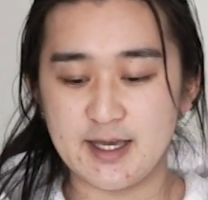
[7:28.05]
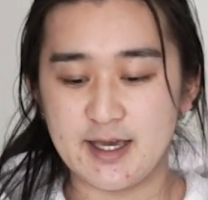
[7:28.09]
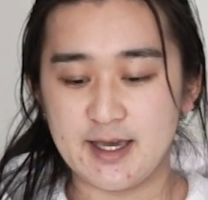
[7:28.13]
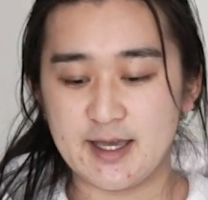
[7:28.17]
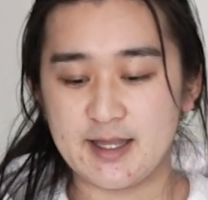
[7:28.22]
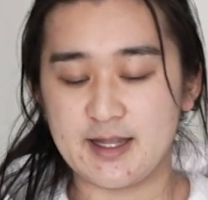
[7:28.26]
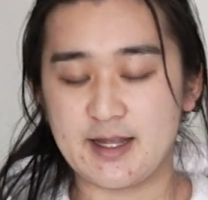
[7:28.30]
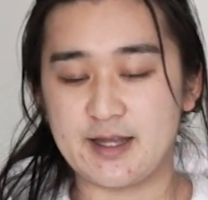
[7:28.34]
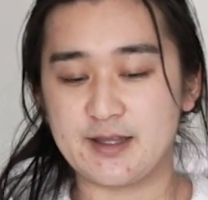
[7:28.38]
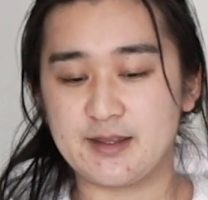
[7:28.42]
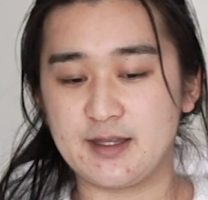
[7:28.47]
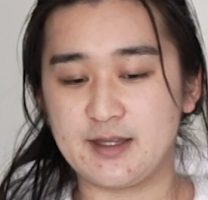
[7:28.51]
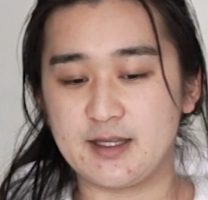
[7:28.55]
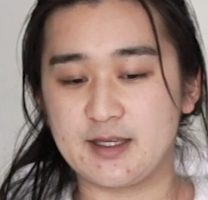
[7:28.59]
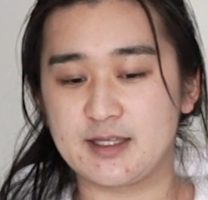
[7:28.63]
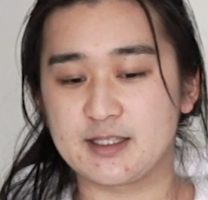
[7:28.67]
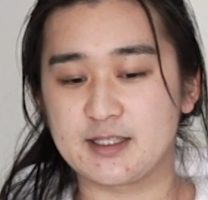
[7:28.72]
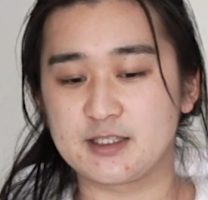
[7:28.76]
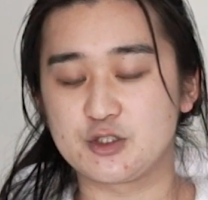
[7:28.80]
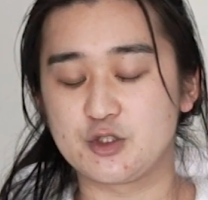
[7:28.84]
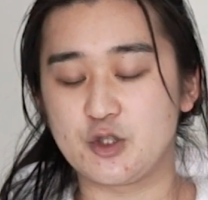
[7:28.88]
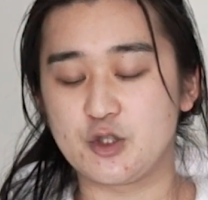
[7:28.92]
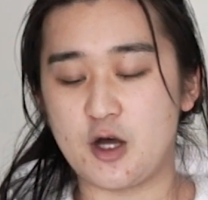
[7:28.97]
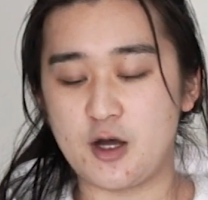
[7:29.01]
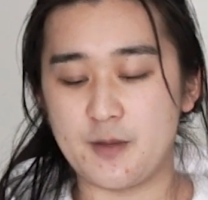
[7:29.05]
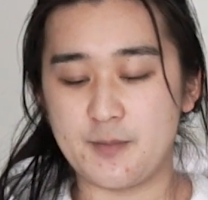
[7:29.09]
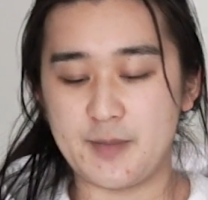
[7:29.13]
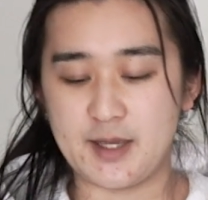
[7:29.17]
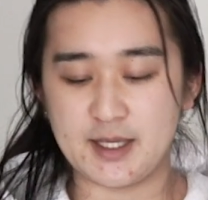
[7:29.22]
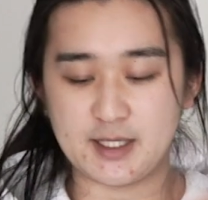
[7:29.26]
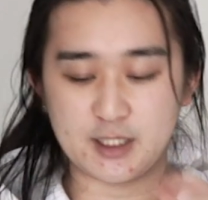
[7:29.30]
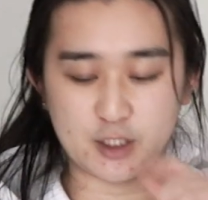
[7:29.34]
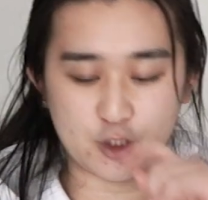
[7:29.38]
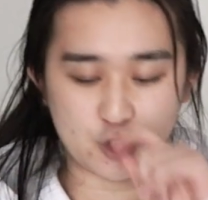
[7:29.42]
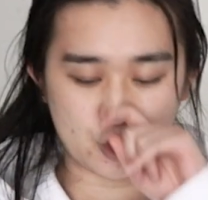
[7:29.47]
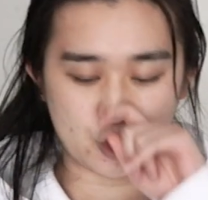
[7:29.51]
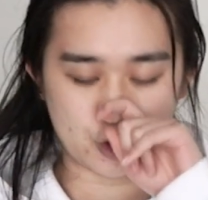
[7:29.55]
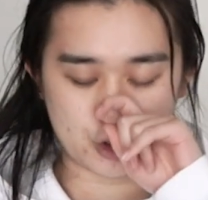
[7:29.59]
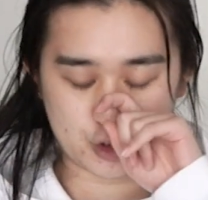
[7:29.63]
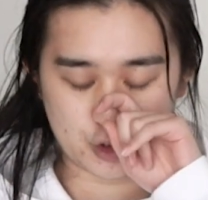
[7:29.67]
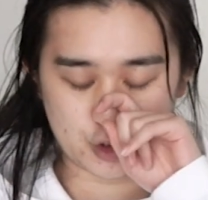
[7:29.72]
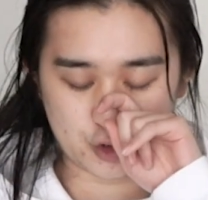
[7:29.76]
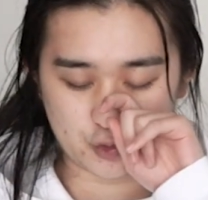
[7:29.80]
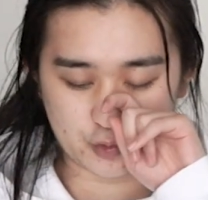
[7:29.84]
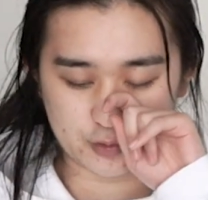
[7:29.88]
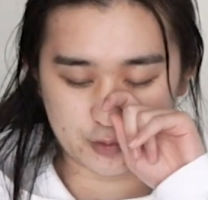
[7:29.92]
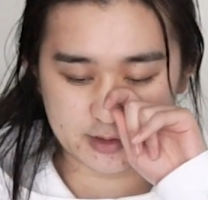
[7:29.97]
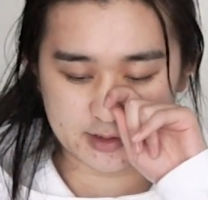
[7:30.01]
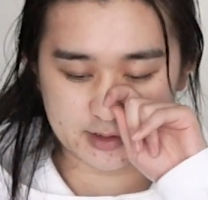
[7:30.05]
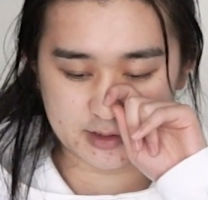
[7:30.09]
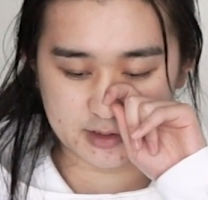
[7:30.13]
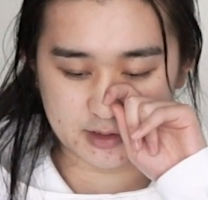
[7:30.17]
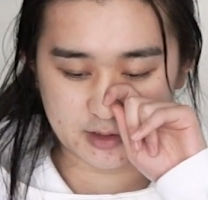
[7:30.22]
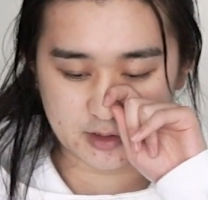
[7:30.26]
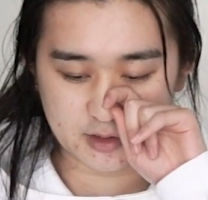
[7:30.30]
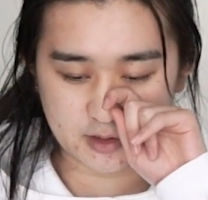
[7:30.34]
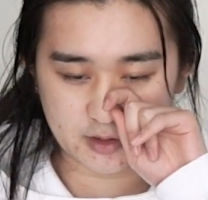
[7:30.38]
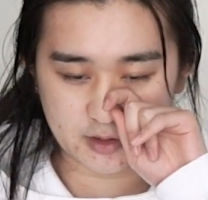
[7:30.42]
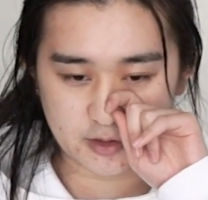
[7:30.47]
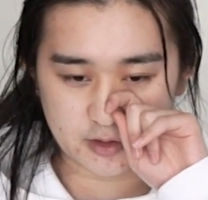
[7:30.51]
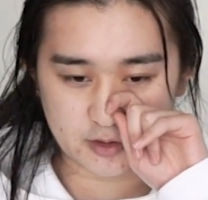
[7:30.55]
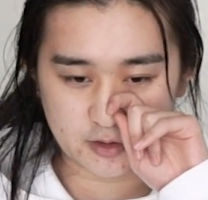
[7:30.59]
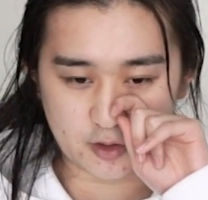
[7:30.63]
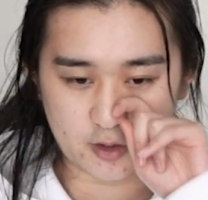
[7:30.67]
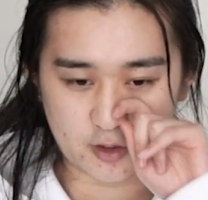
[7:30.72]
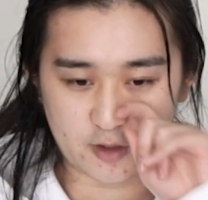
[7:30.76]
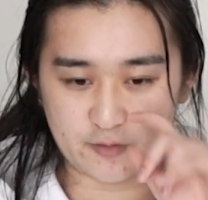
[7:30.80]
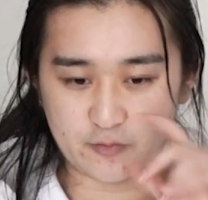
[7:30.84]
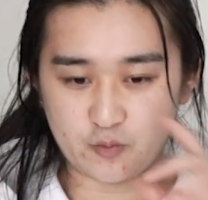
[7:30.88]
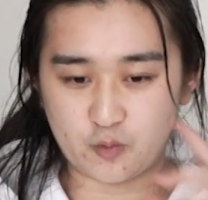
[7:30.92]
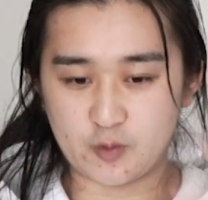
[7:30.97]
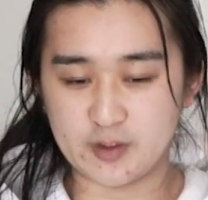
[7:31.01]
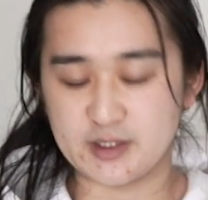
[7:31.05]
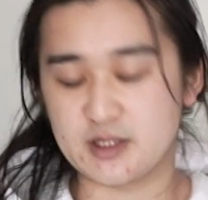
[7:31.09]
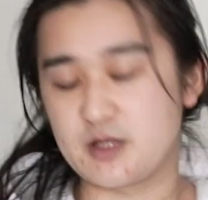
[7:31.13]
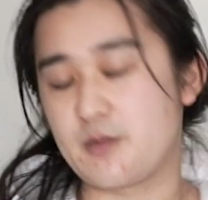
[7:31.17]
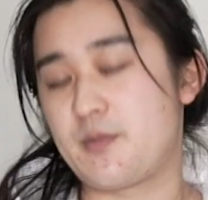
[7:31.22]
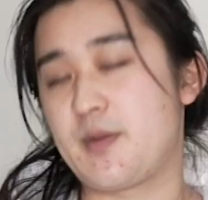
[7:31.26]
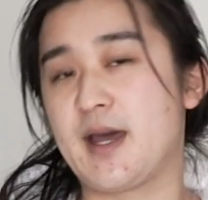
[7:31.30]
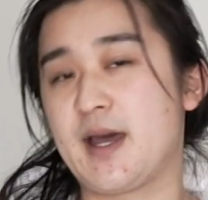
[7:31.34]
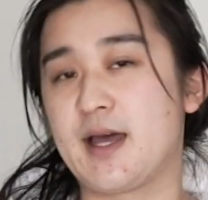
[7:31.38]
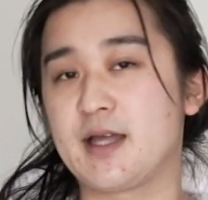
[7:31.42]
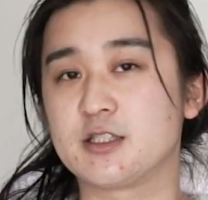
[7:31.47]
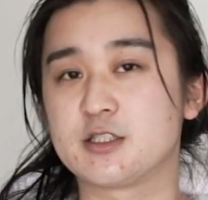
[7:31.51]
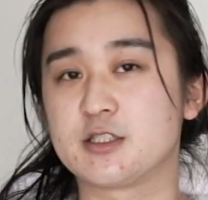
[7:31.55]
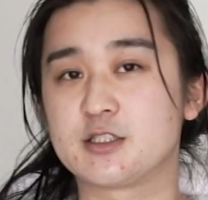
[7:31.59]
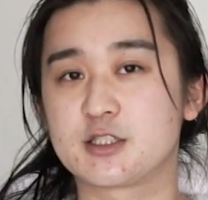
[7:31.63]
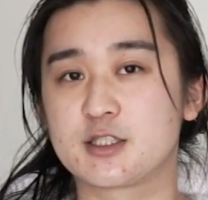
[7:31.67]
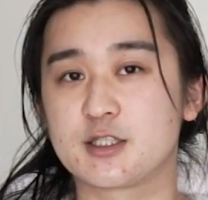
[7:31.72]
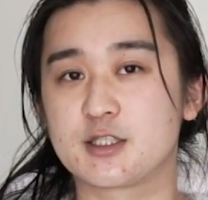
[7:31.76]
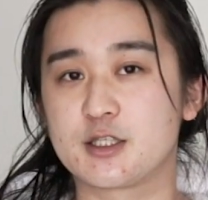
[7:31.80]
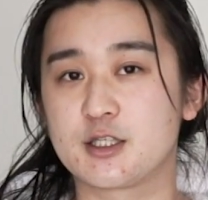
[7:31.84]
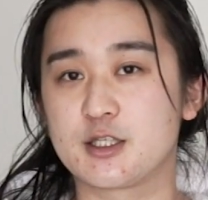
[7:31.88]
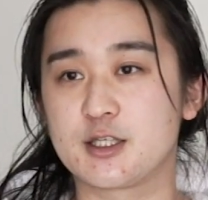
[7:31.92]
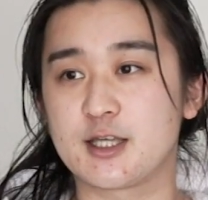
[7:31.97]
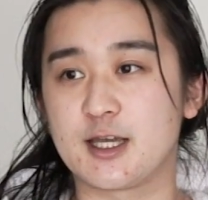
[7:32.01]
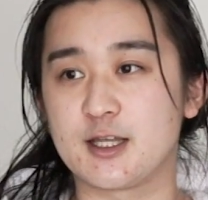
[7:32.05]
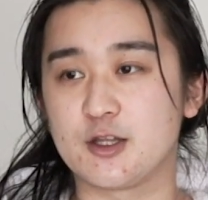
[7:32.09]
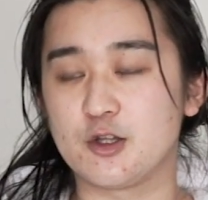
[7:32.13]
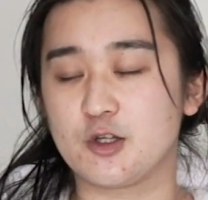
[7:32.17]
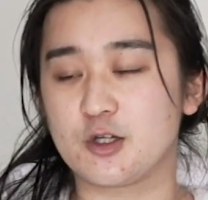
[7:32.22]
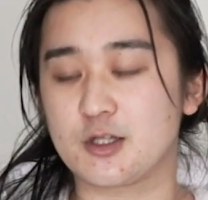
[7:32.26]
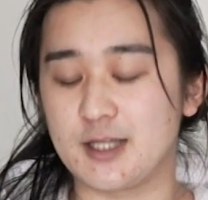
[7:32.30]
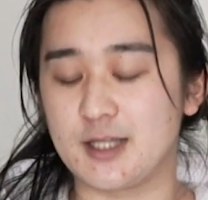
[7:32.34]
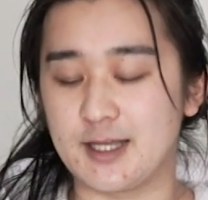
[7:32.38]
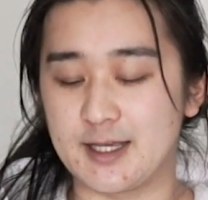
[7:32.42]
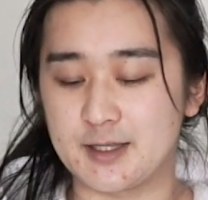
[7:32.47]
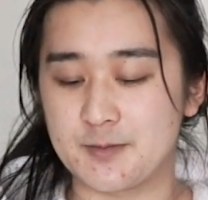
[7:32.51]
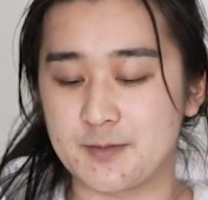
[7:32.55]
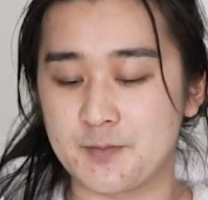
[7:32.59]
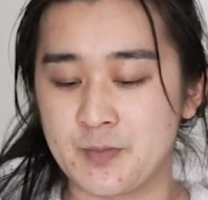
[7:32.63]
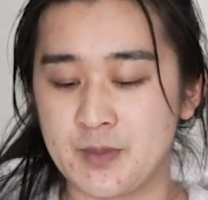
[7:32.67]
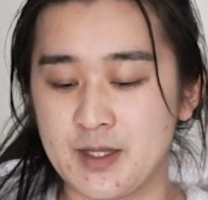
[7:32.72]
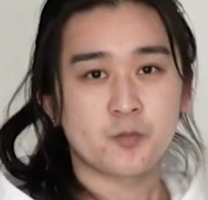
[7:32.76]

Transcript: and I think it's not making good use of what the pants can look like.